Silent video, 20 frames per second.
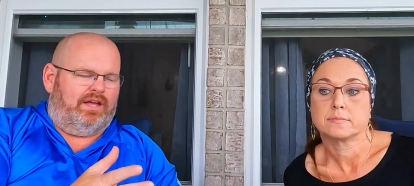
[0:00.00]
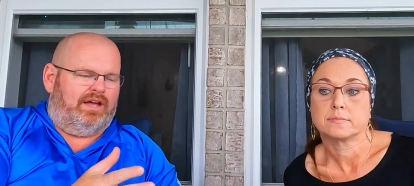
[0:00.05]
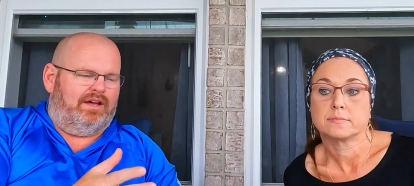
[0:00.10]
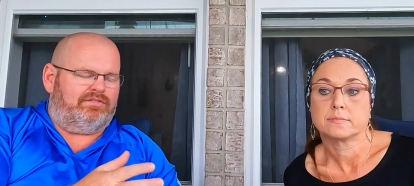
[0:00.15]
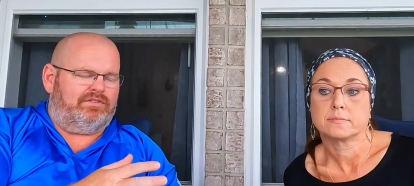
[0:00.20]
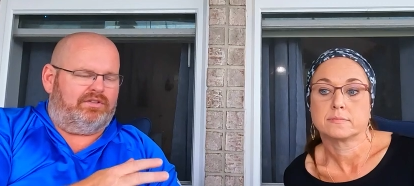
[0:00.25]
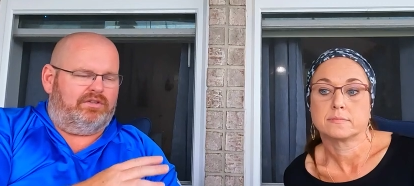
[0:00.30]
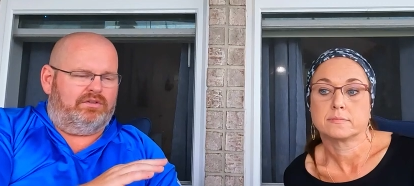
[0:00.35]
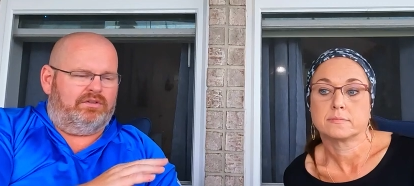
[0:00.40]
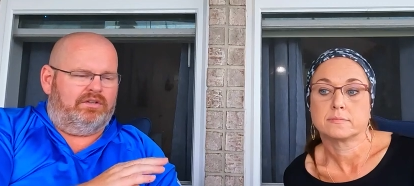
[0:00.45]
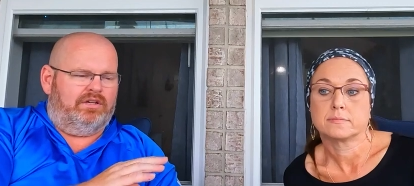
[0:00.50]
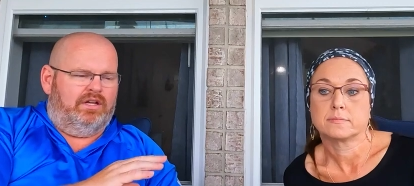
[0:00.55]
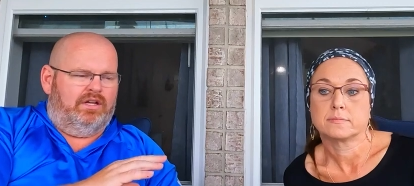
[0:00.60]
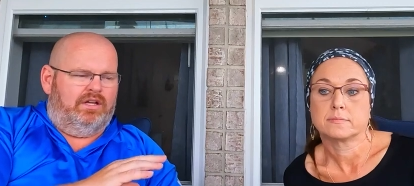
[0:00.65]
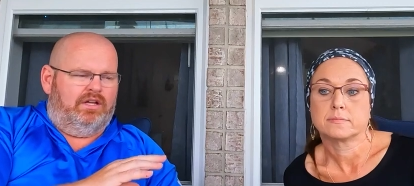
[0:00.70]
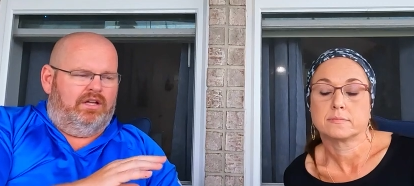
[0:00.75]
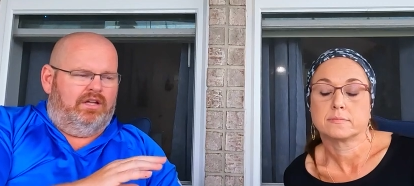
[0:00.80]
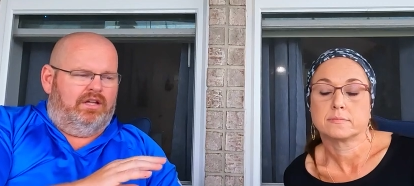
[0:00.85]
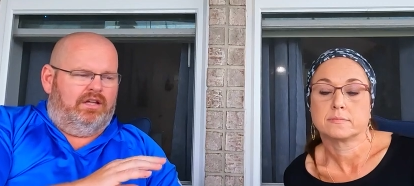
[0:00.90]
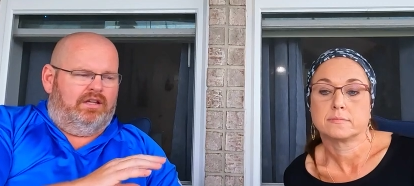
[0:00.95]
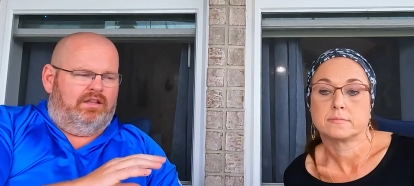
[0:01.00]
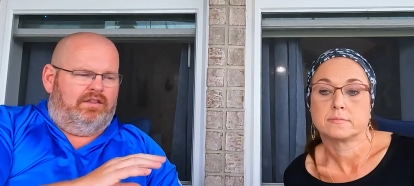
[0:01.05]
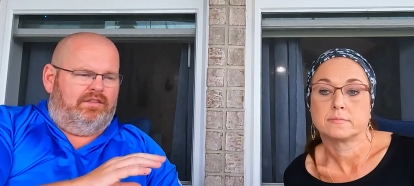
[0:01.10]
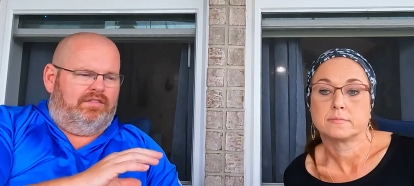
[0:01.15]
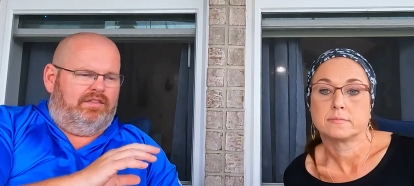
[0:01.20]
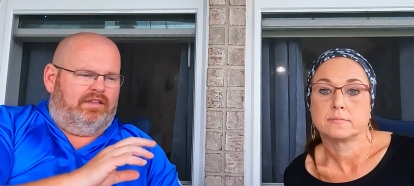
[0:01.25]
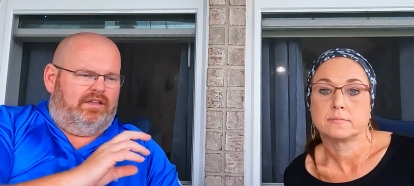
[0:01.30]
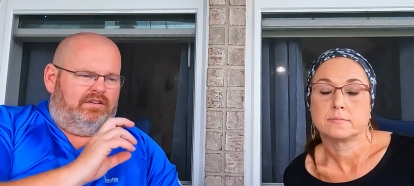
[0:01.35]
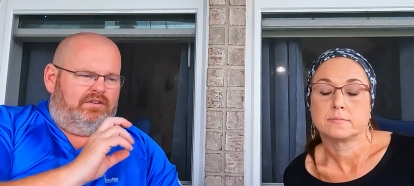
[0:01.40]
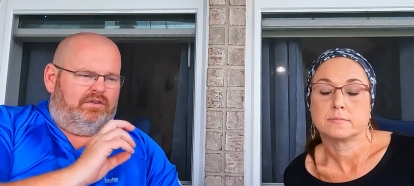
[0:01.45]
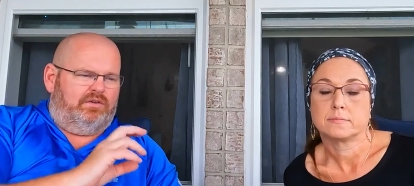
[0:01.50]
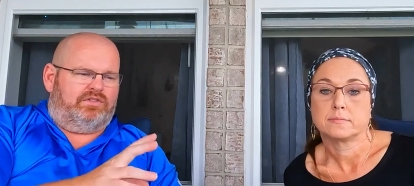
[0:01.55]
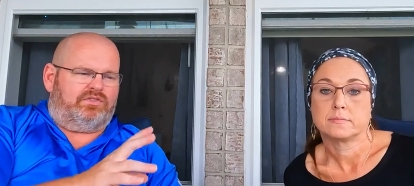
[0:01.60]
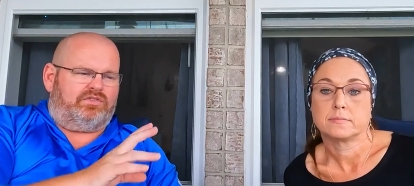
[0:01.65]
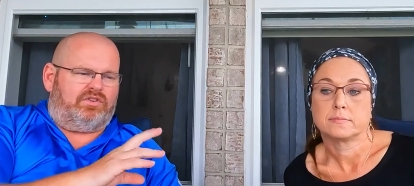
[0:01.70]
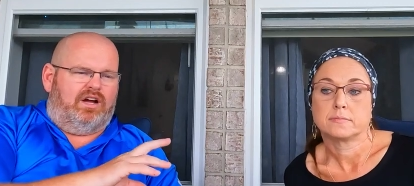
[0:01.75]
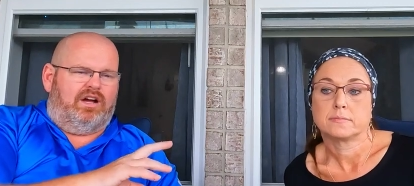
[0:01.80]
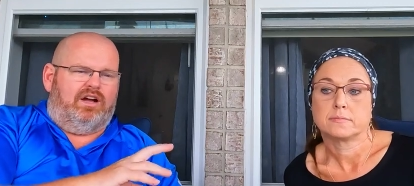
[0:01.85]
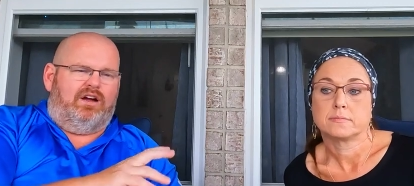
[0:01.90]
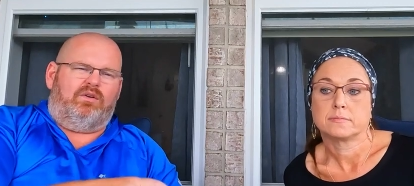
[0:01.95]
Speaker 1: we have to. They do a
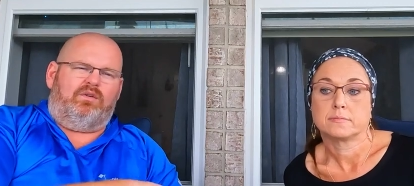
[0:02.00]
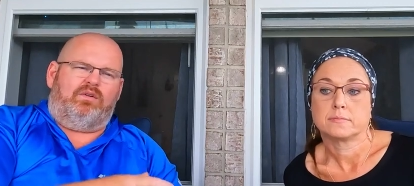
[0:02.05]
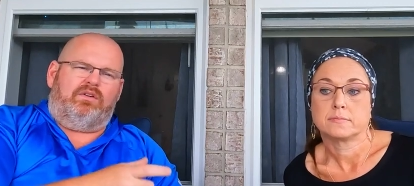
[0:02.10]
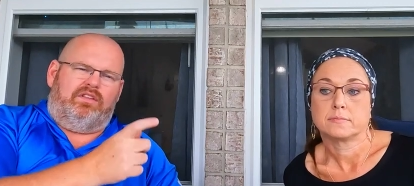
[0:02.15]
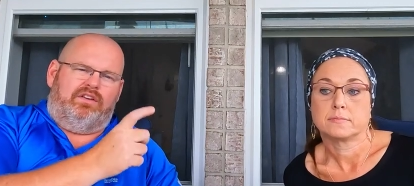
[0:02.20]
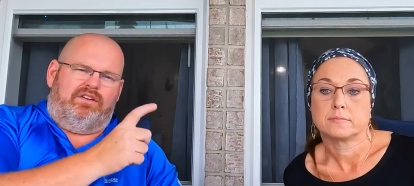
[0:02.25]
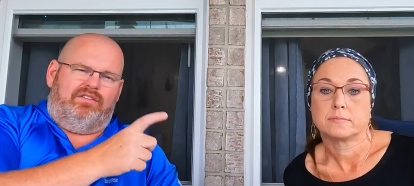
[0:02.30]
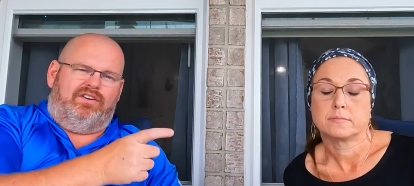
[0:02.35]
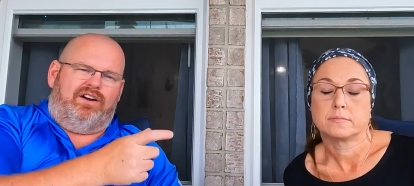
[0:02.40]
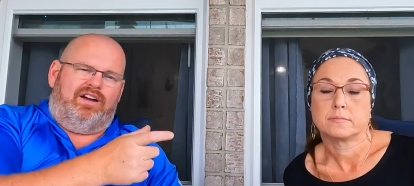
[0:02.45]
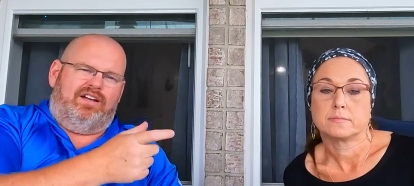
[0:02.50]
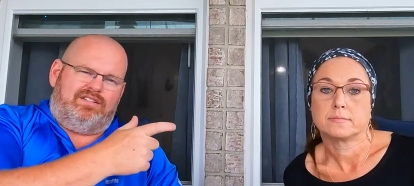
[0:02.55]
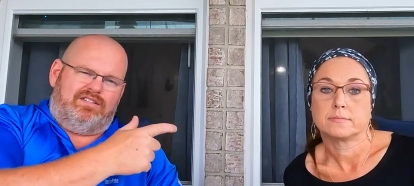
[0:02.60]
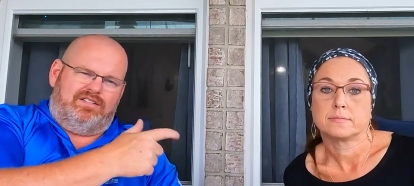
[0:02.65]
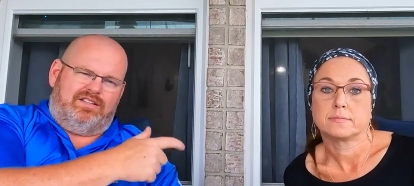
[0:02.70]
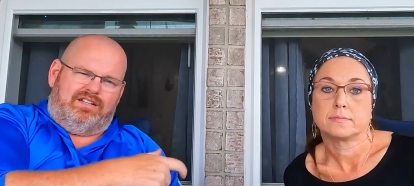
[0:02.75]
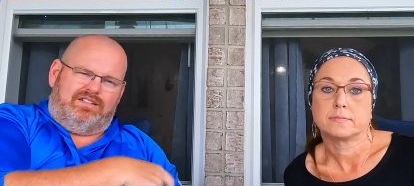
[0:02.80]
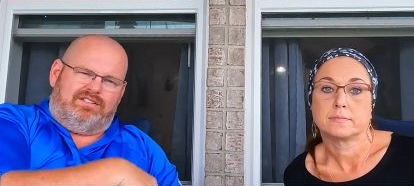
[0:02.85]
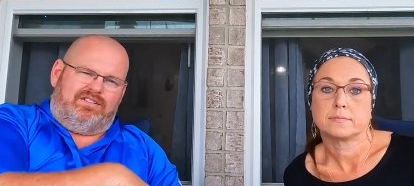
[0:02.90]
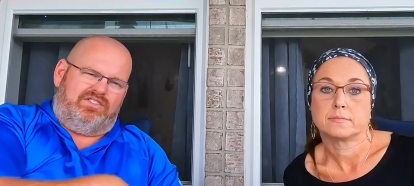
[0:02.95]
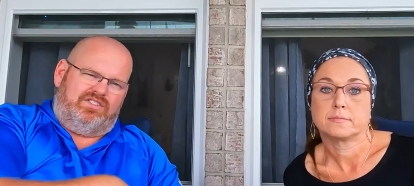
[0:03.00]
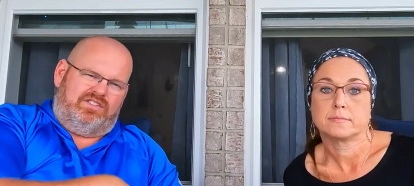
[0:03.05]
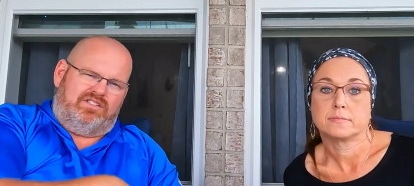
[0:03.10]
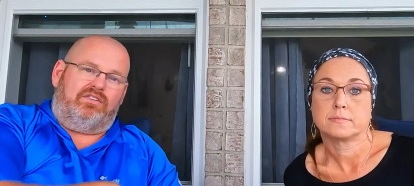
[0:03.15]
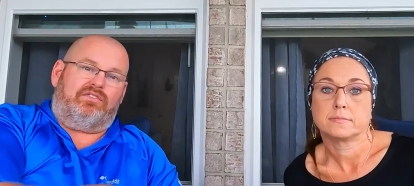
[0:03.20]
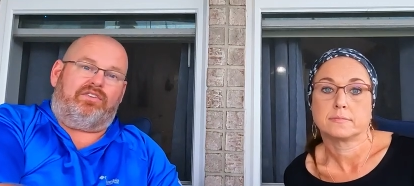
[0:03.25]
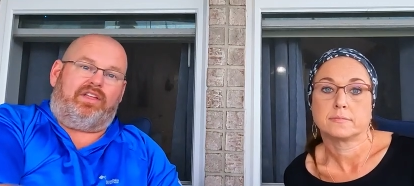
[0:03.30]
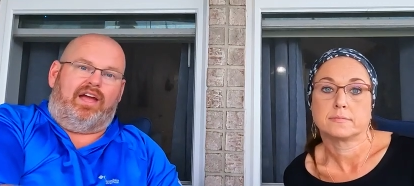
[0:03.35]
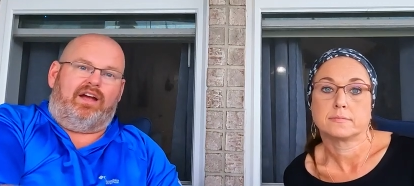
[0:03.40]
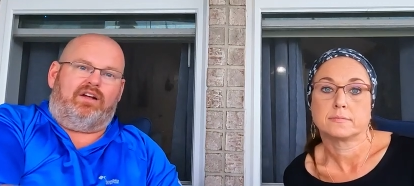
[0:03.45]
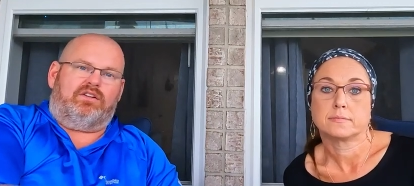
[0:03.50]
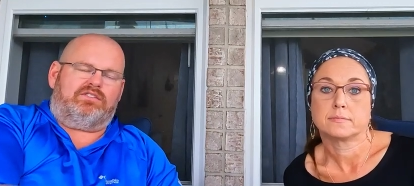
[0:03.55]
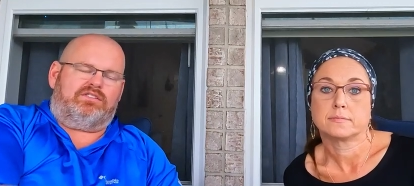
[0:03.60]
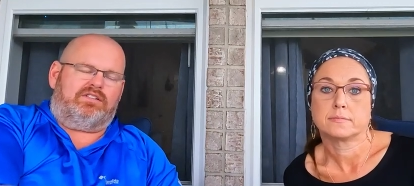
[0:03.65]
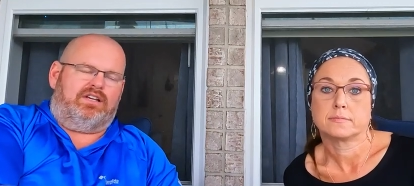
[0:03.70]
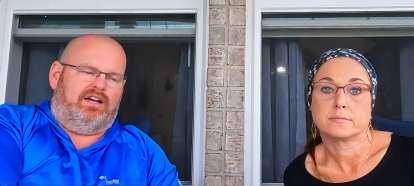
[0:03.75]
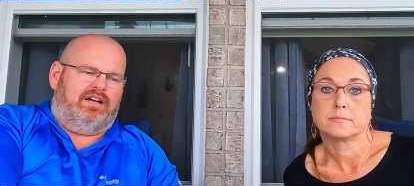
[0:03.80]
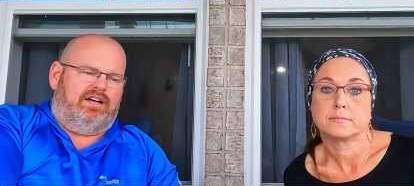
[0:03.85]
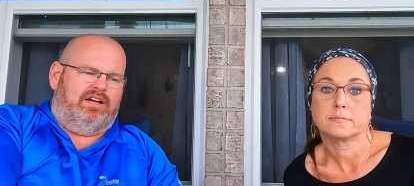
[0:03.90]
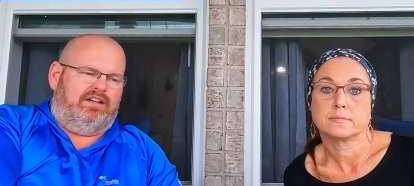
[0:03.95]
trial where the device is actually just on the
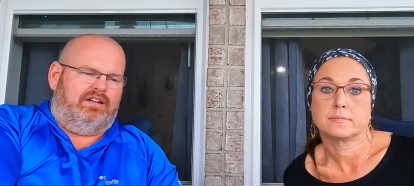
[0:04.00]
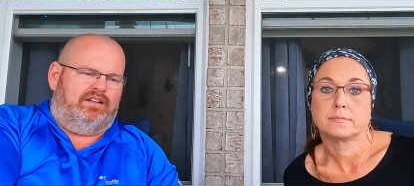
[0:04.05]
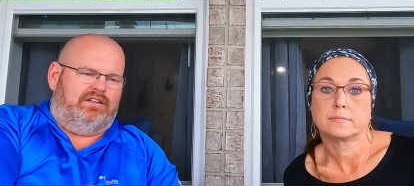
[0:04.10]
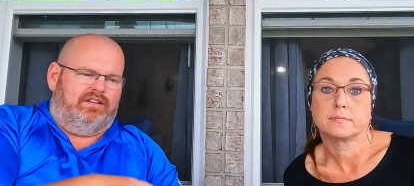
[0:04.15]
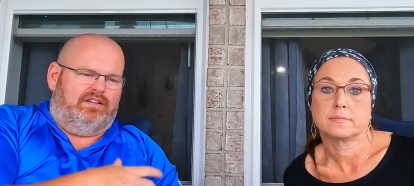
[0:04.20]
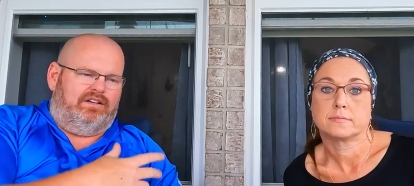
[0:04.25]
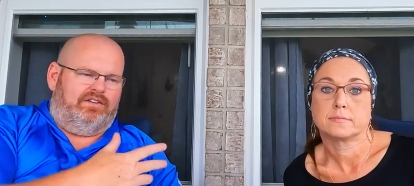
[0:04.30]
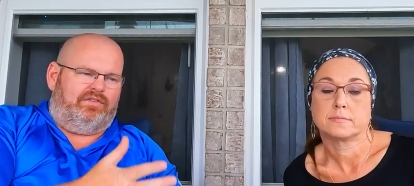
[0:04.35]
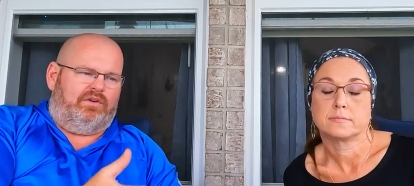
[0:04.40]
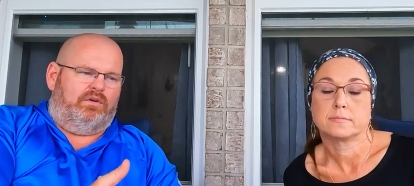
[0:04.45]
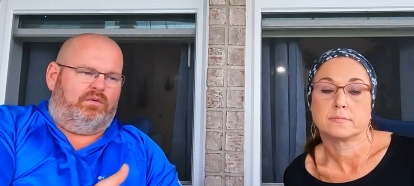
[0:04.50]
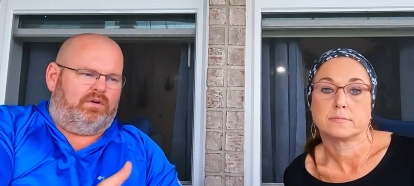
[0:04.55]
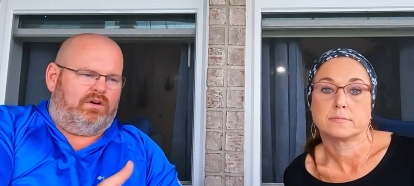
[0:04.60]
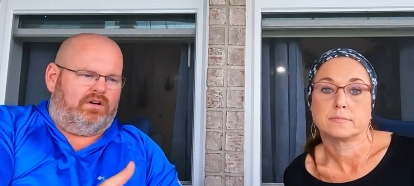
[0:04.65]
outside, and then if it